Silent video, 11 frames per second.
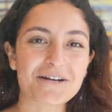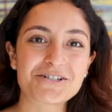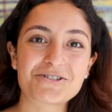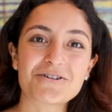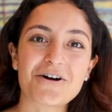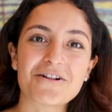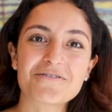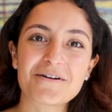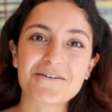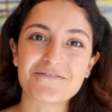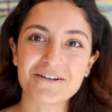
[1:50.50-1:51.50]
what I shoot all
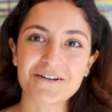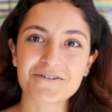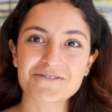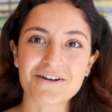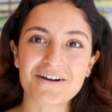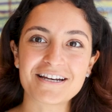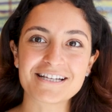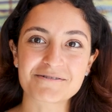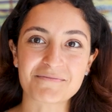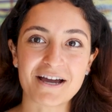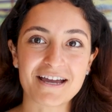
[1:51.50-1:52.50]
of my videos on
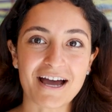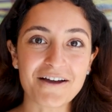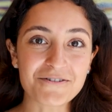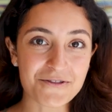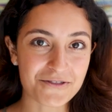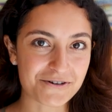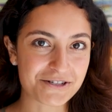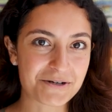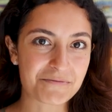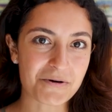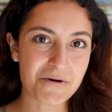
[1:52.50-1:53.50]
is my iPhone
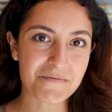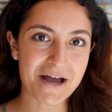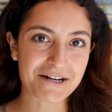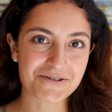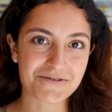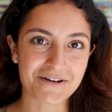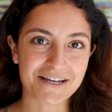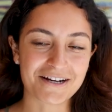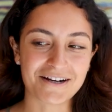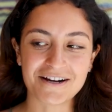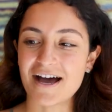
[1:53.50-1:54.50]
13 Pro Max right
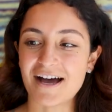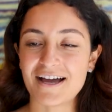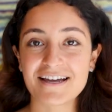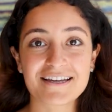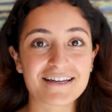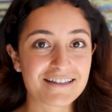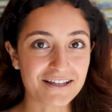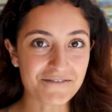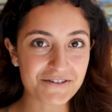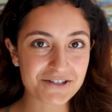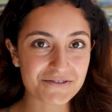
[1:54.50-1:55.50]
here. I
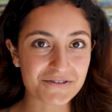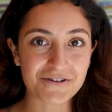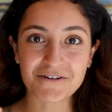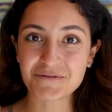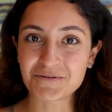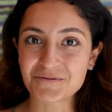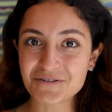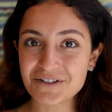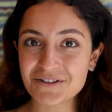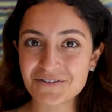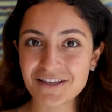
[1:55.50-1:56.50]
love this phone. I've been
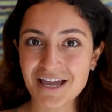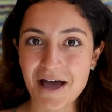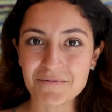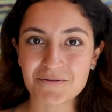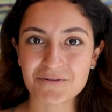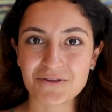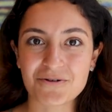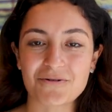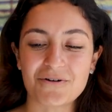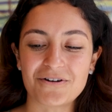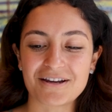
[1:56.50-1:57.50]
really, really happy with the
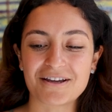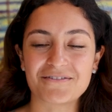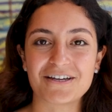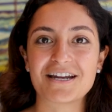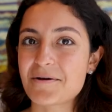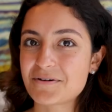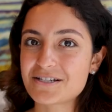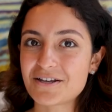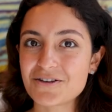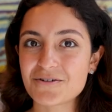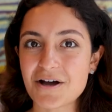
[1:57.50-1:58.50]
quality of it. I'm gonna
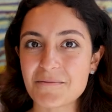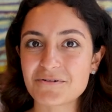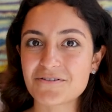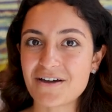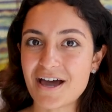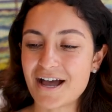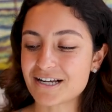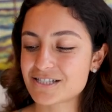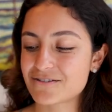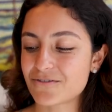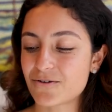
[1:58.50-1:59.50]
tell you a couple of
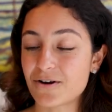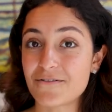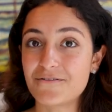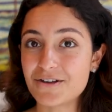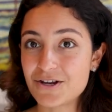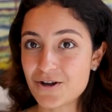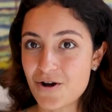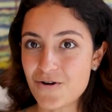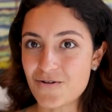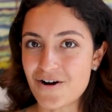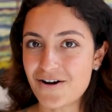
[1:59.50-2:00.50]
hacks for
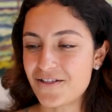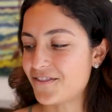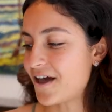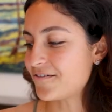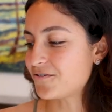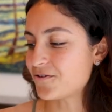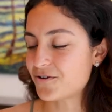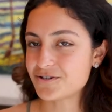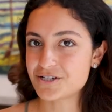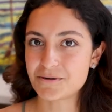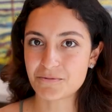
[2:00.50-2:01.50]
video on the iPhone
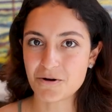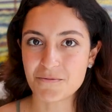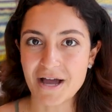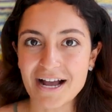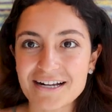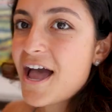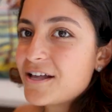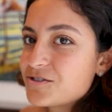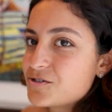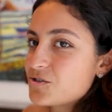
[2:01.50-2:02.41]
13 Pro Max. And